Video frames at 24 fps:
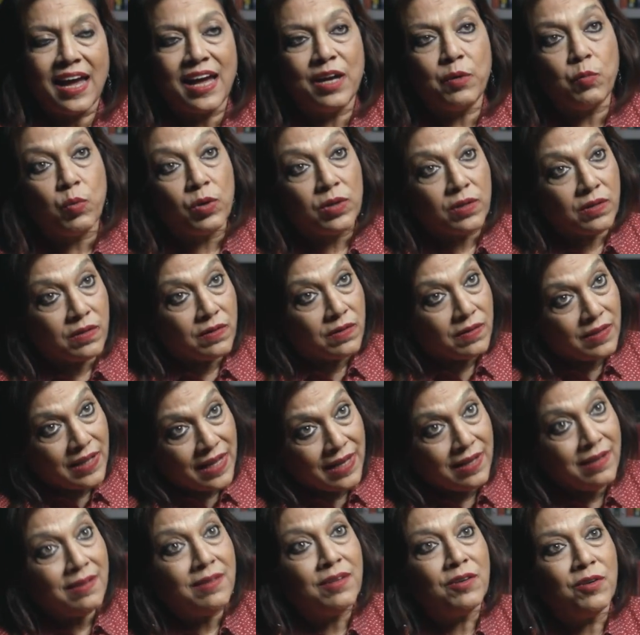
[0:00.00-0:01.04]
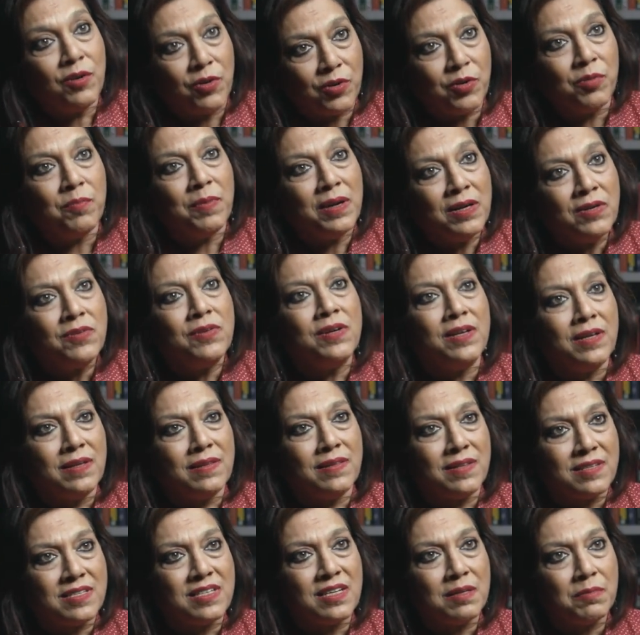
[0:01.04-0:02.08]
And what then the
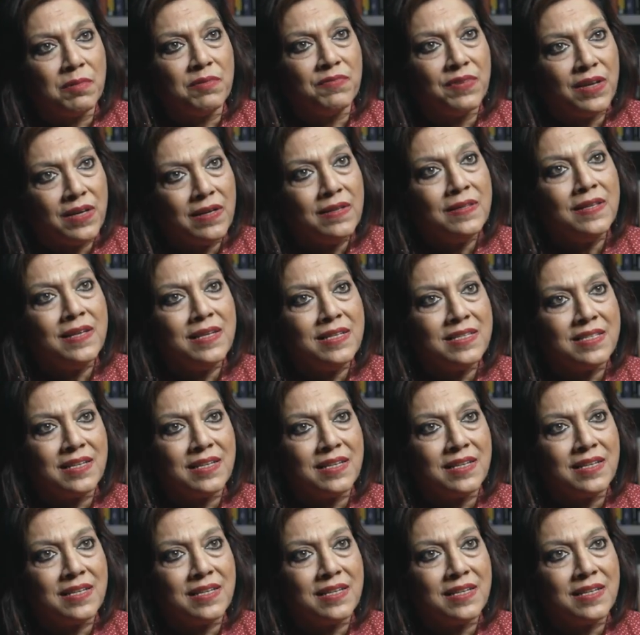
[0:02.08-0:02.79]
documentary, the cinema verite